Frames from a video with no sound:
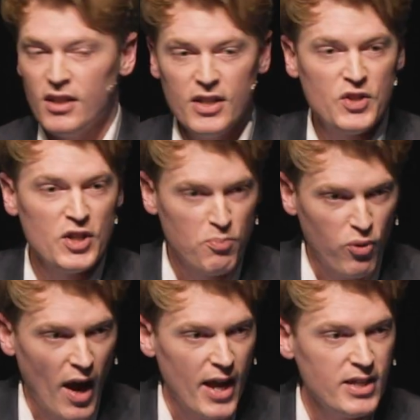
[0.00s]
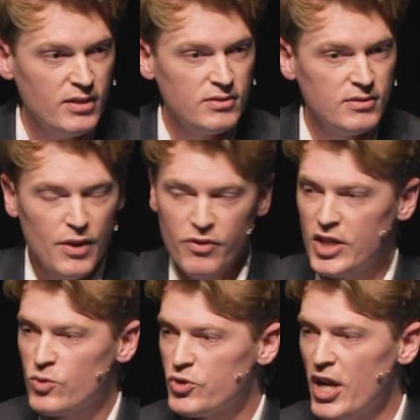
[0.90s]
He says, pray, and
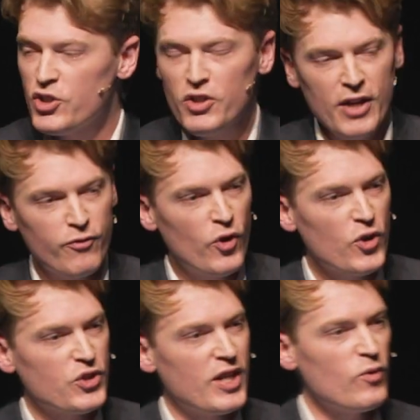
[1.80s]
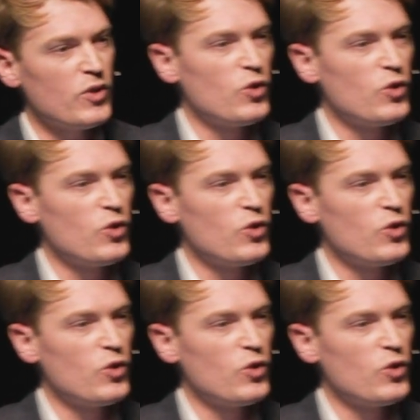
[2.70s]
things will change. You know that verse that everyone